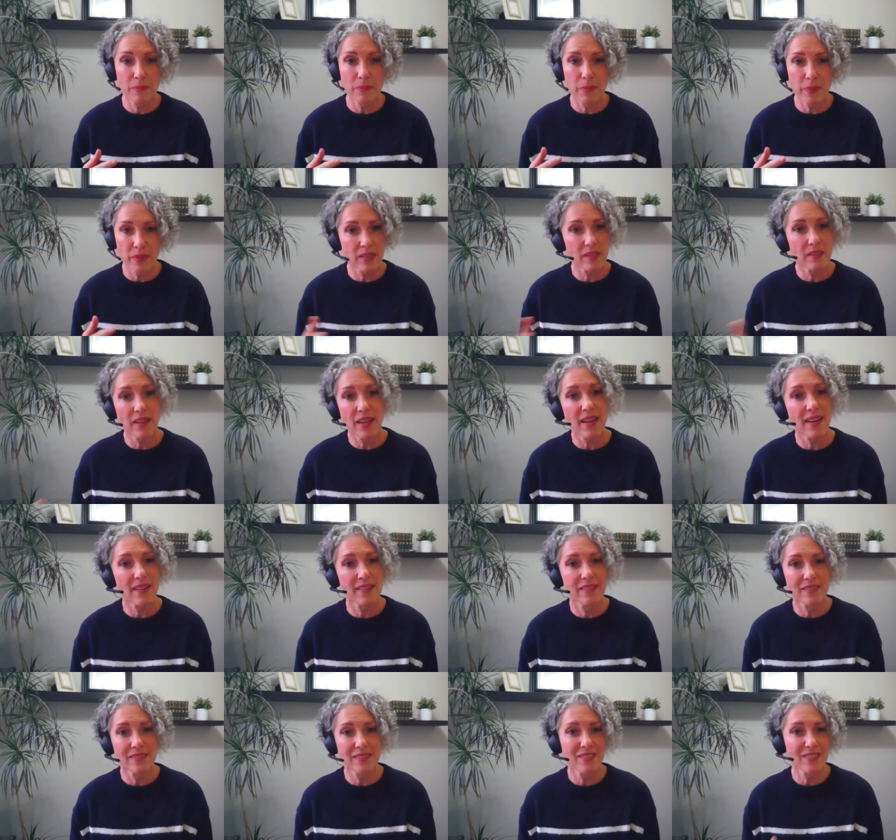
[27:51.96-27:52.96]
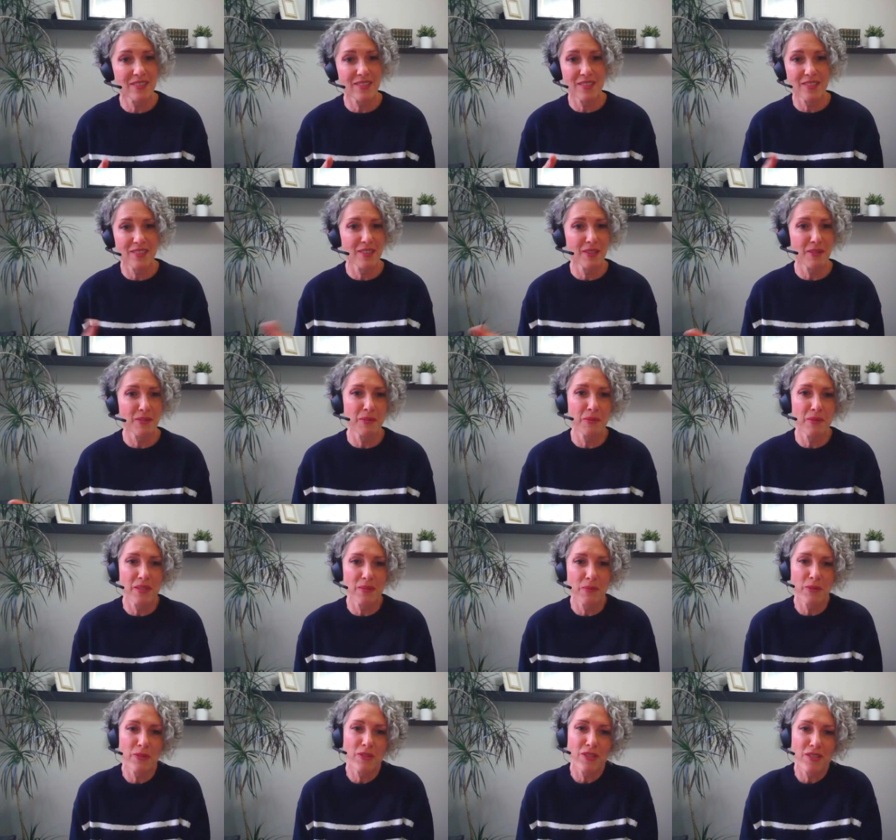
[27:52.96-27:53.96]
But you can.
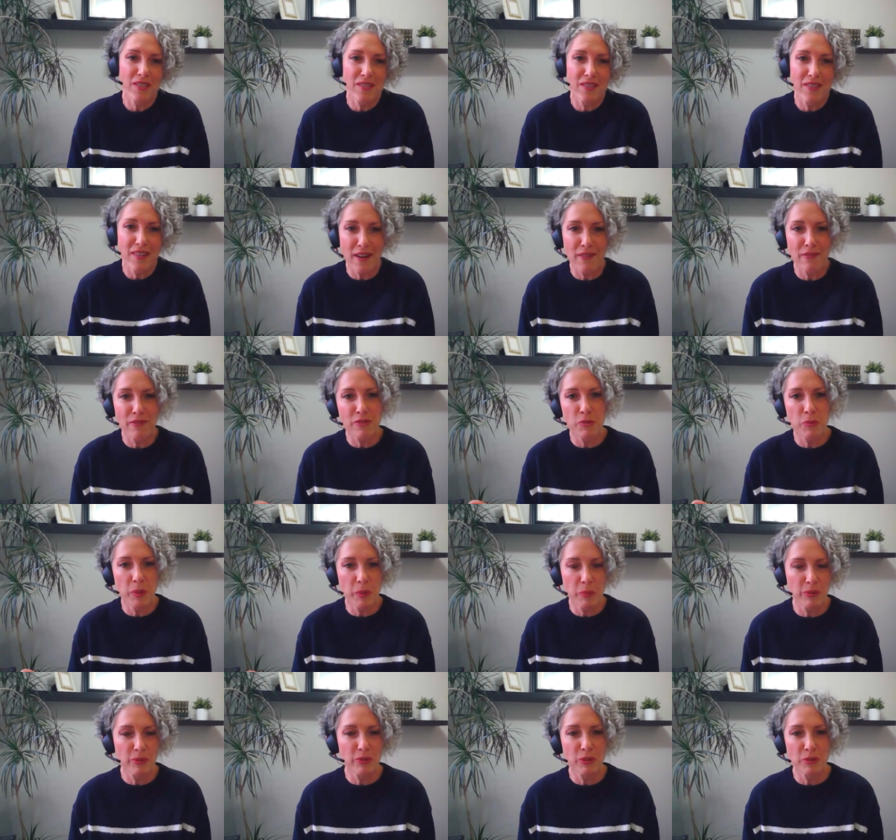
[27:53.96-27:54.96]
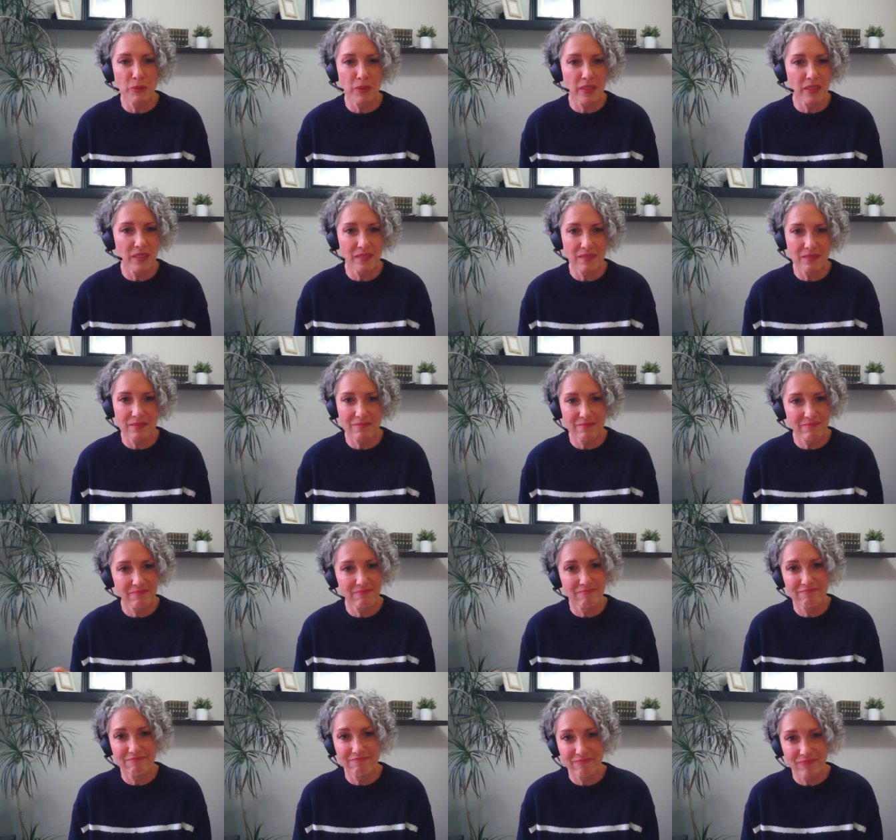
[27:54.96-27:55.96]
We're just average people doing
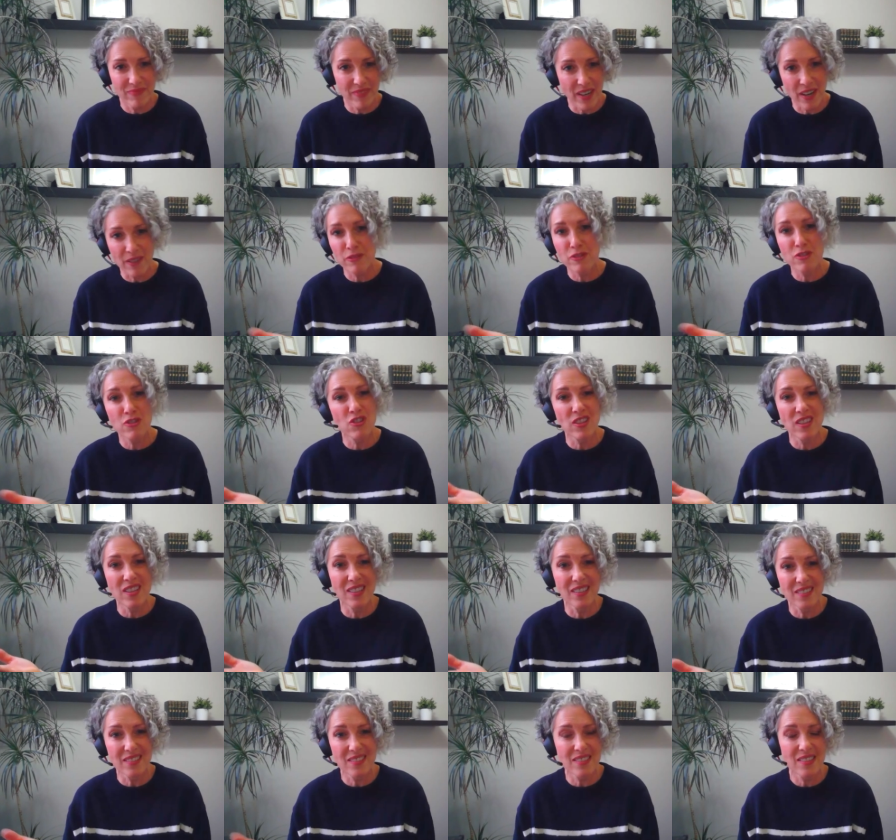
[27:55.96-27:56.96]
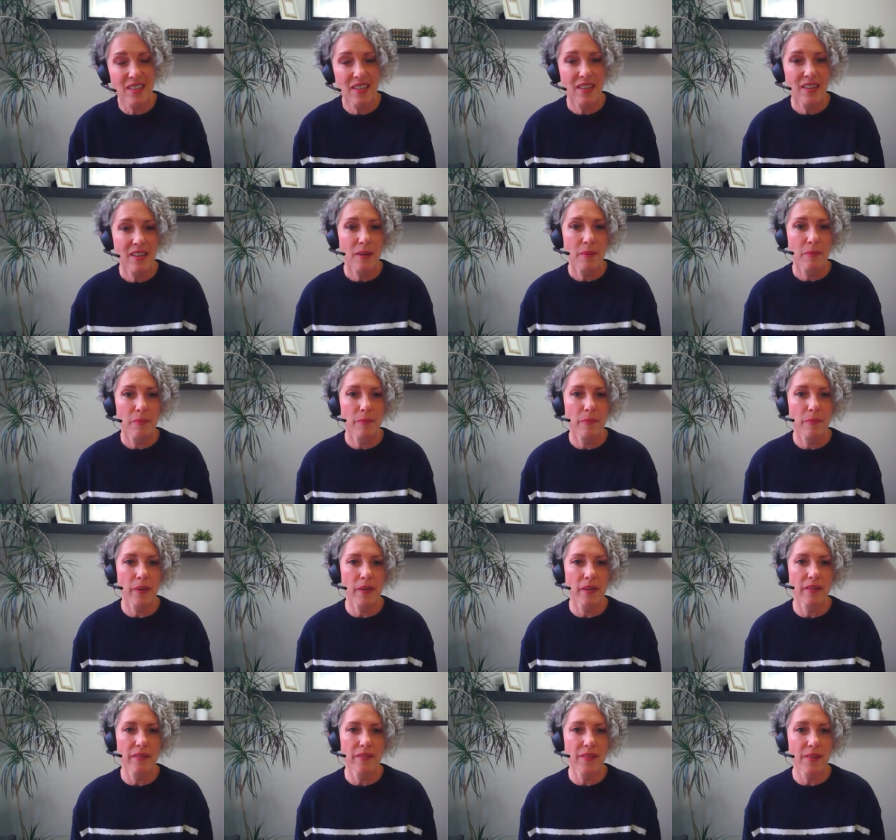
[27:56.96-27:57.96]
average things,
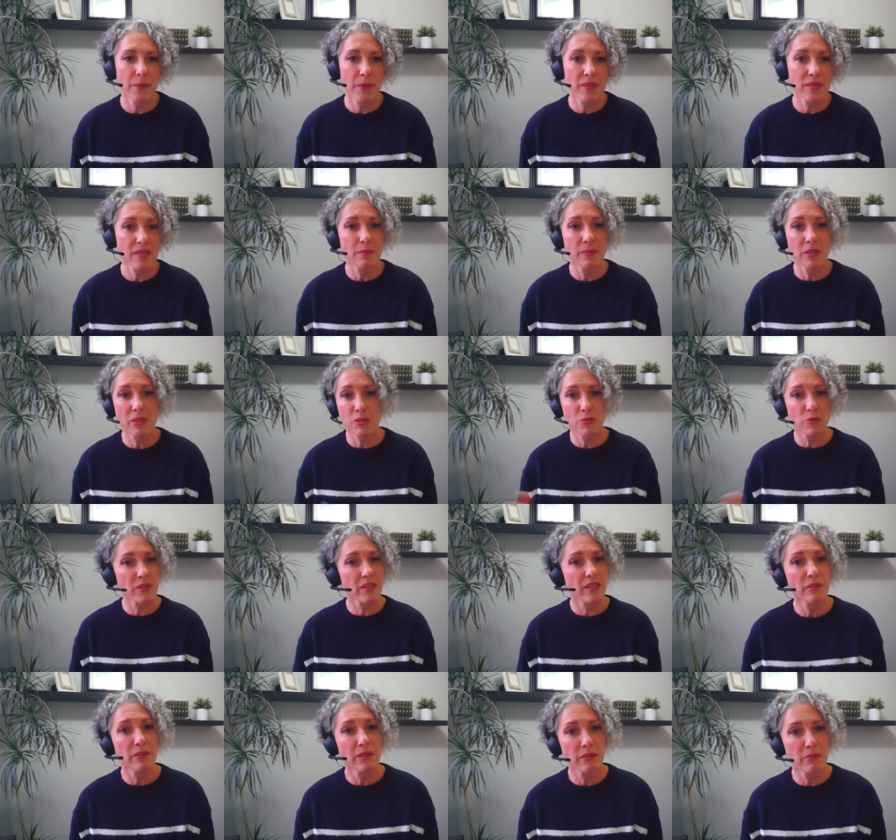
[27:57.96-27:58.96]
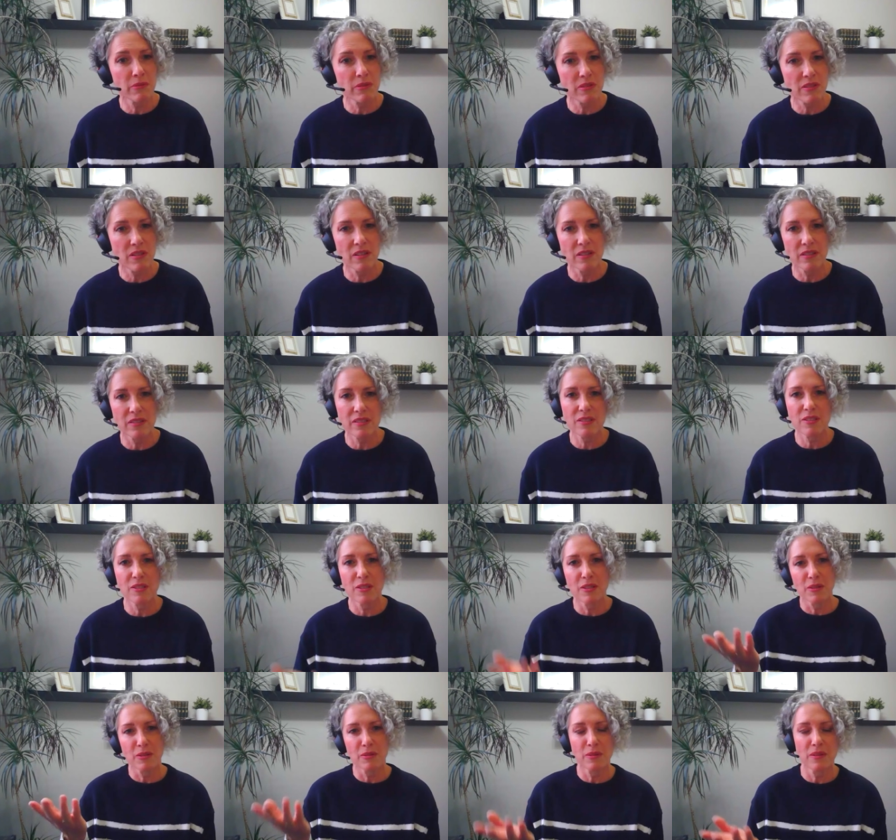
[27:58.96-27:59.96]
but with some extraordinary results.
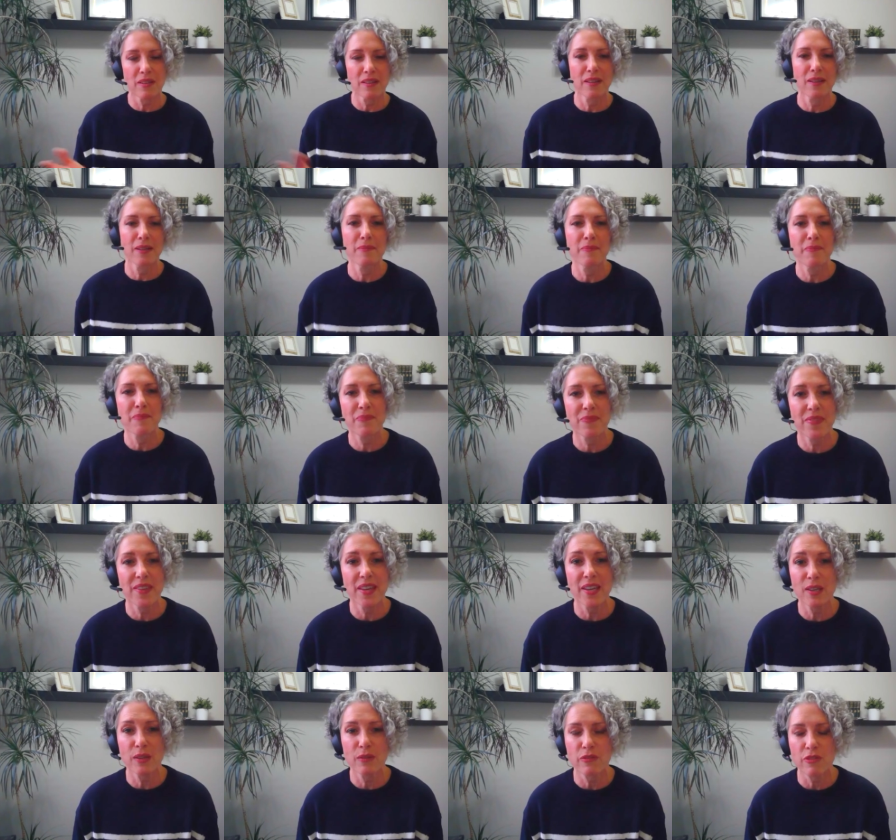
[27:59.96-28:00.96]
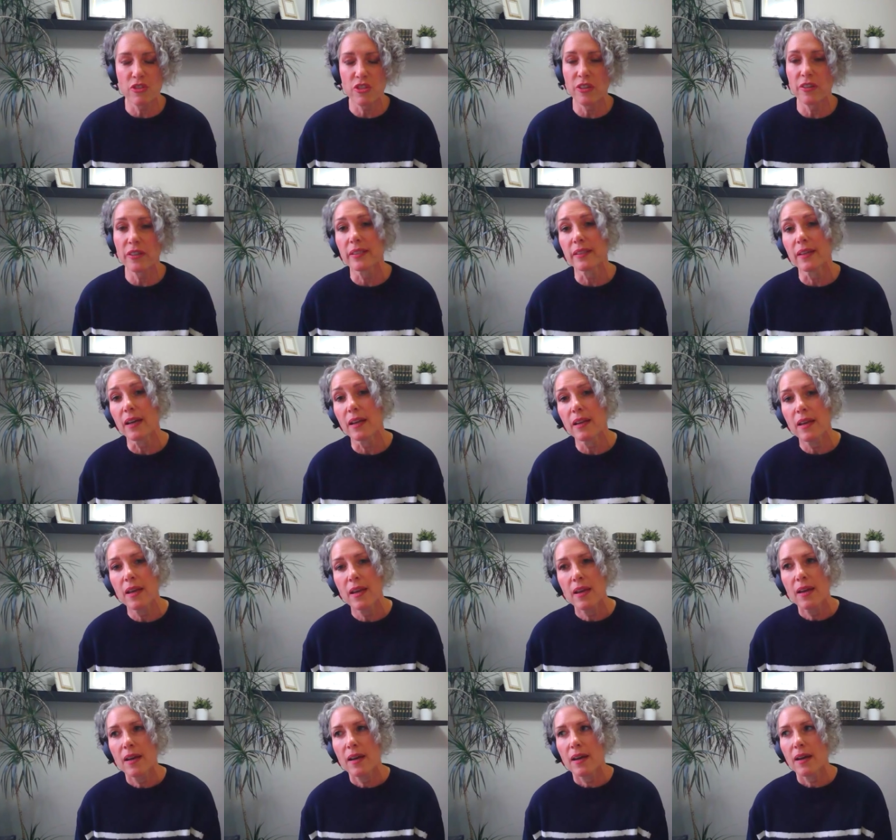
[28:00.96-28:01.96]
So thank you for sharing that.
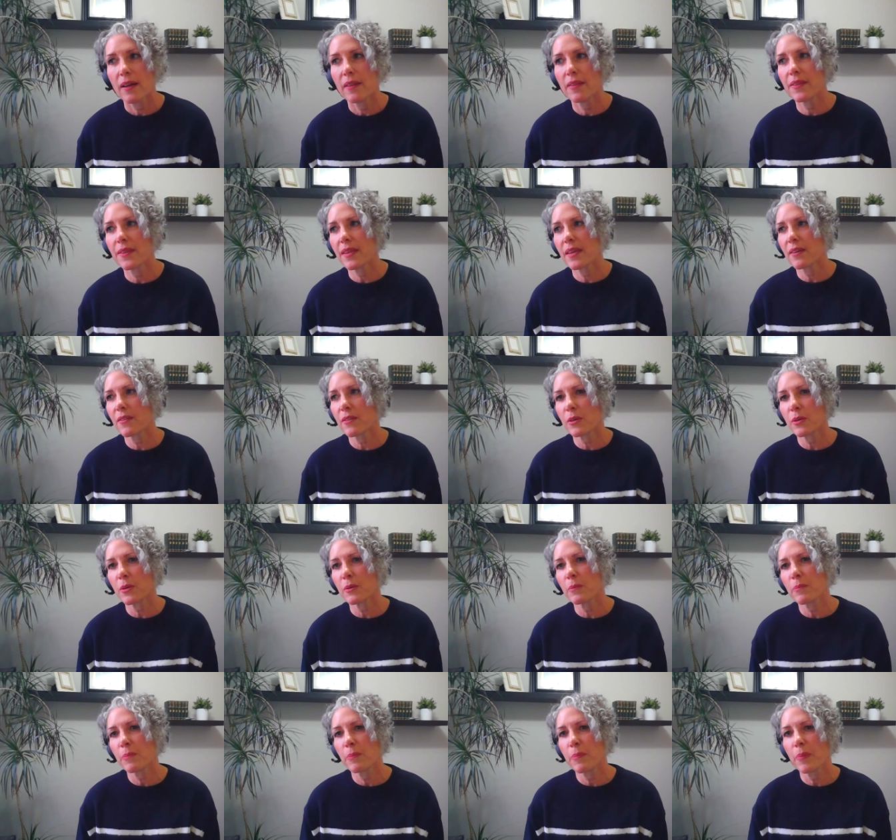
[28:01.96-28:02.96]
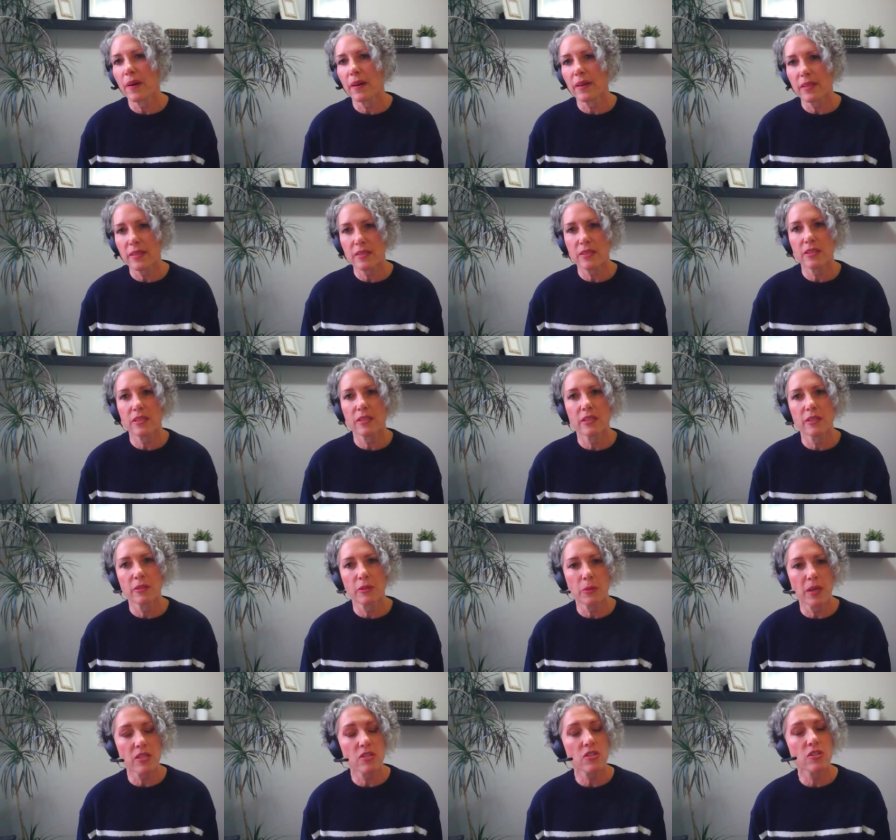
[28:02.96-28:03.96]
The other part to your
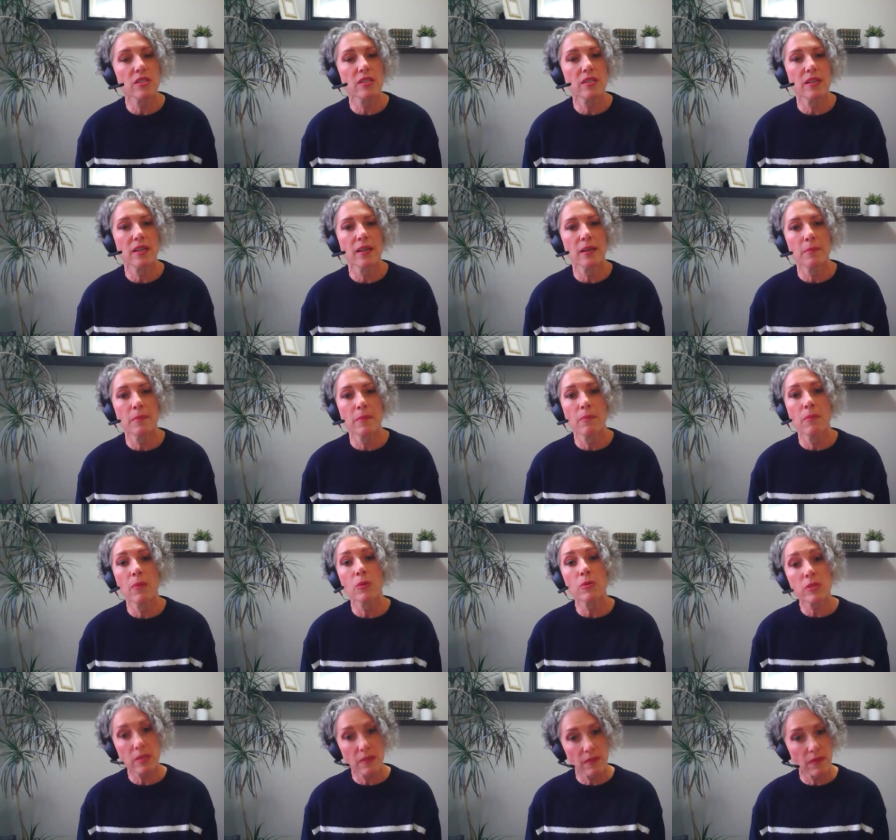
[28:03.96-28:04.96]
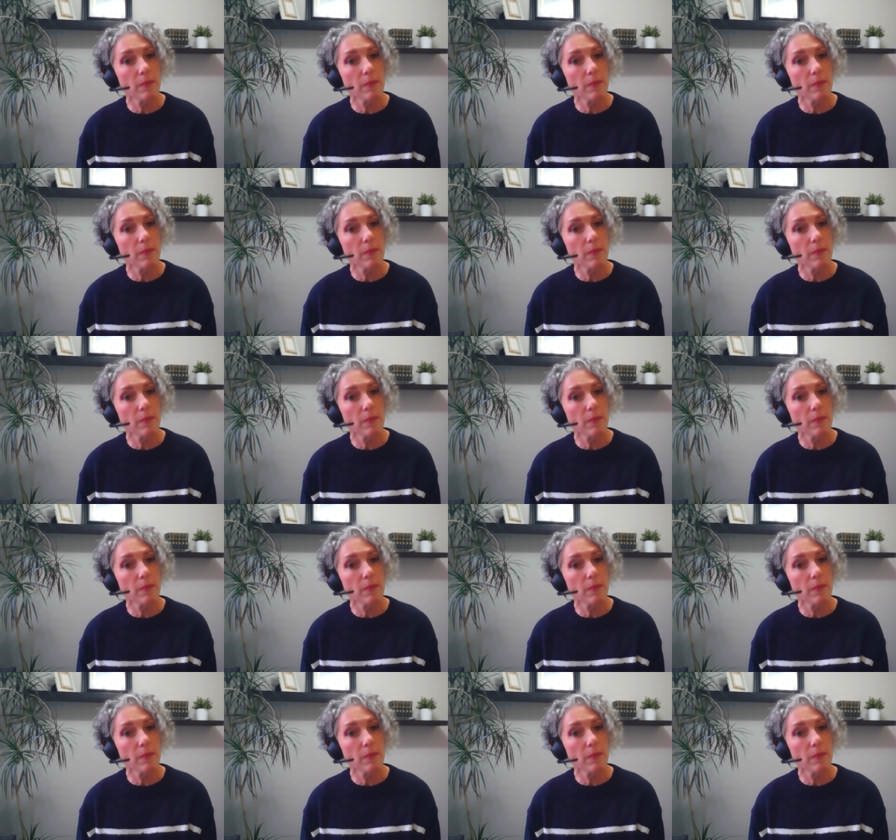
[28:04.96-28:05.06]
question, most of